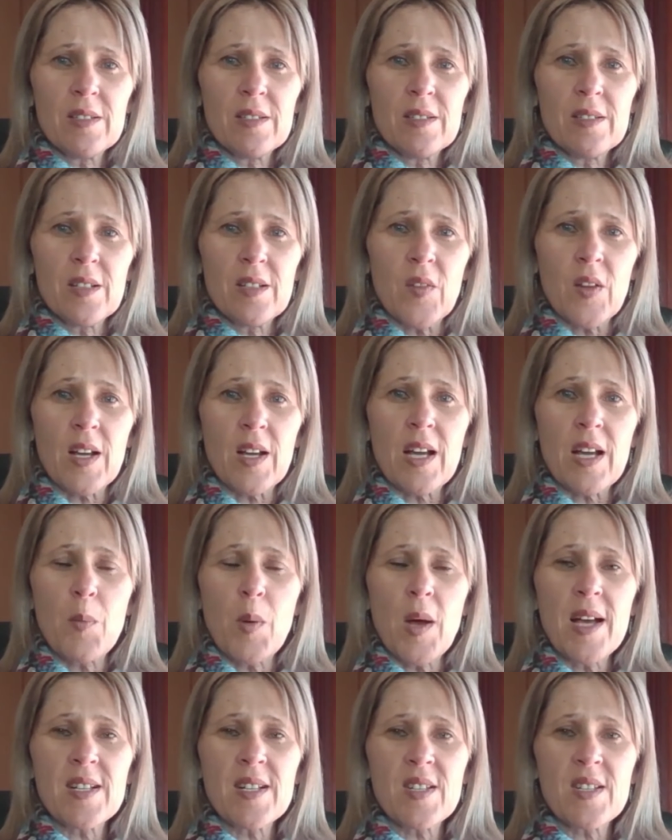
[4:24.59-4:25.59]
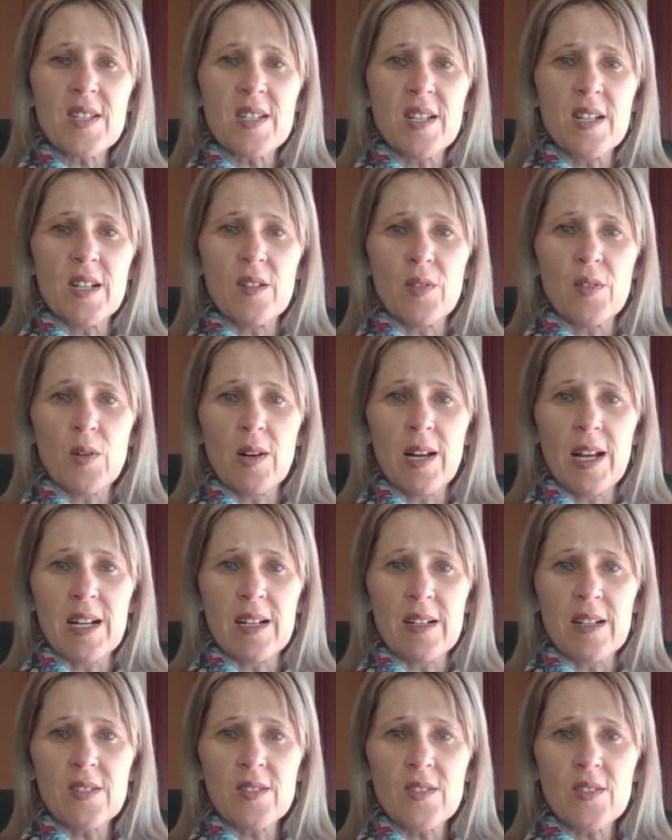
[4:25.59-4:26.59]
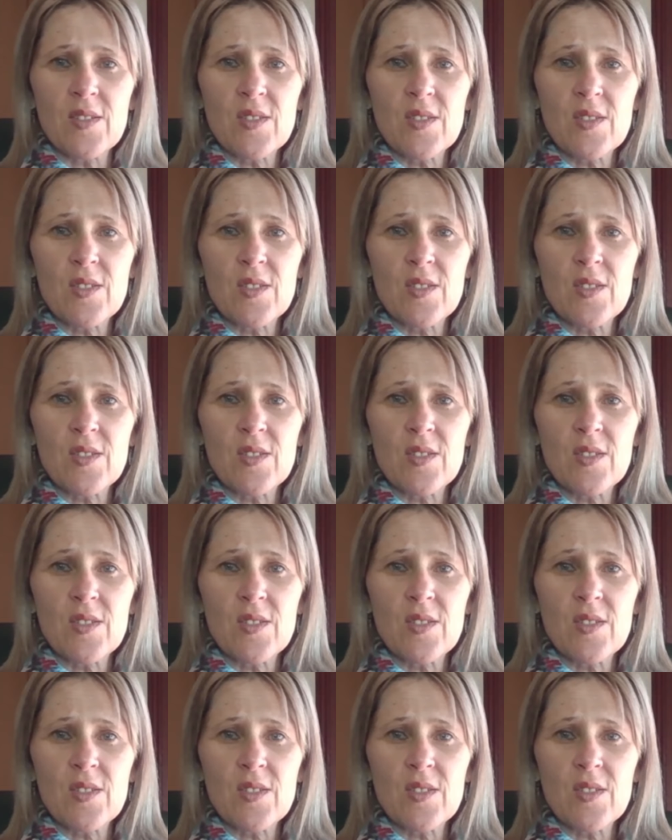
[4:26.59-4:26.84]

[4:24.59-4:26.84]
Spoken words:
of the capacity of your lungs